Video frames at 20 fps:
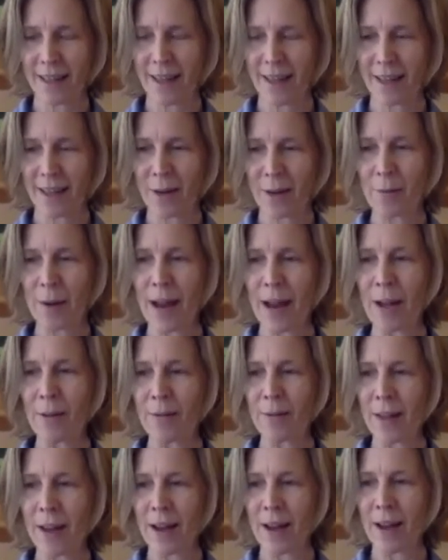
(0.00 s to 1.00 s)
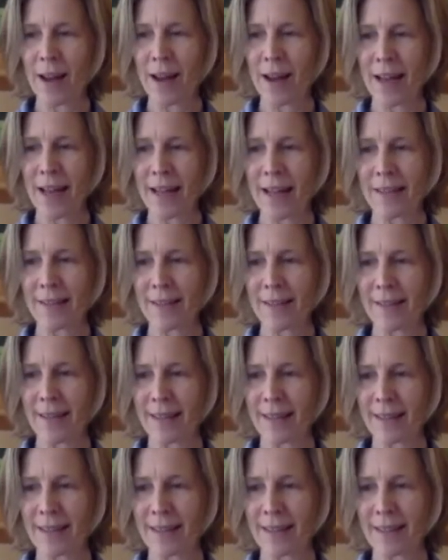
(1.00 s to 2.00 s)
around the eyes
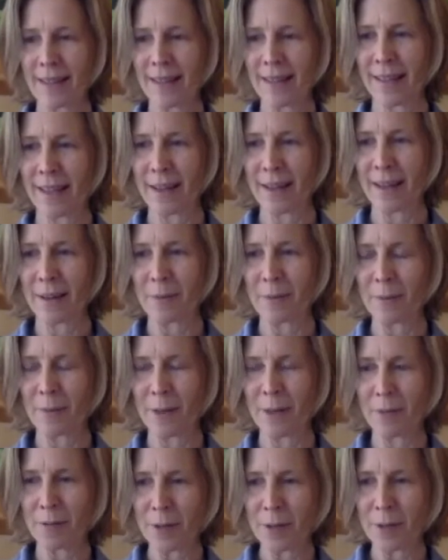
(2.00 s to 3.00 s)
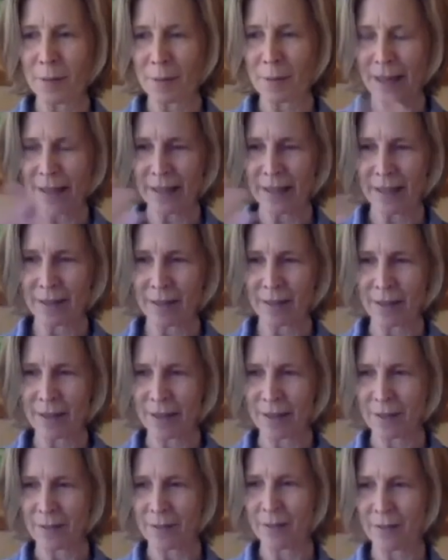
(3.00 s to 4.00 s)
and in respect to
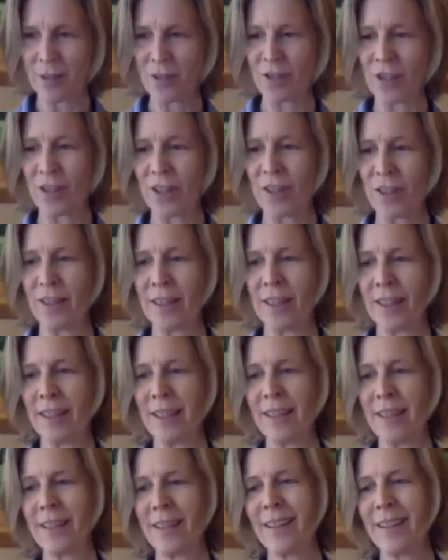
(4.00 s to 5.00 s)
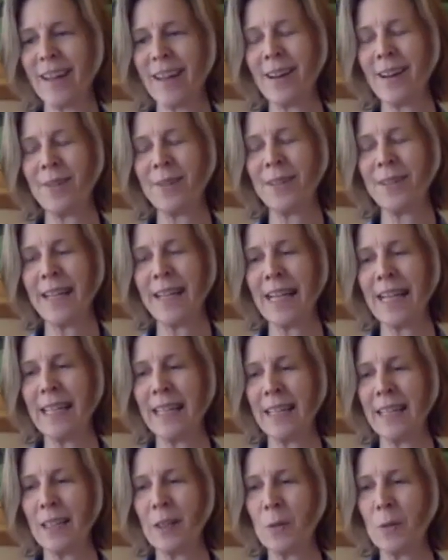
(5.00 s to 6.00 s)
vision and how we're
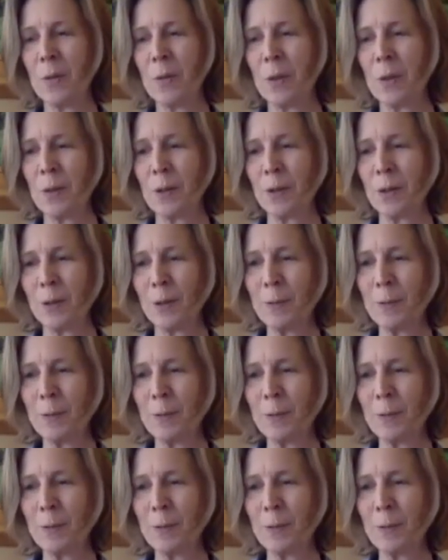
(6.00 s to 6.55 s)
taking in the world.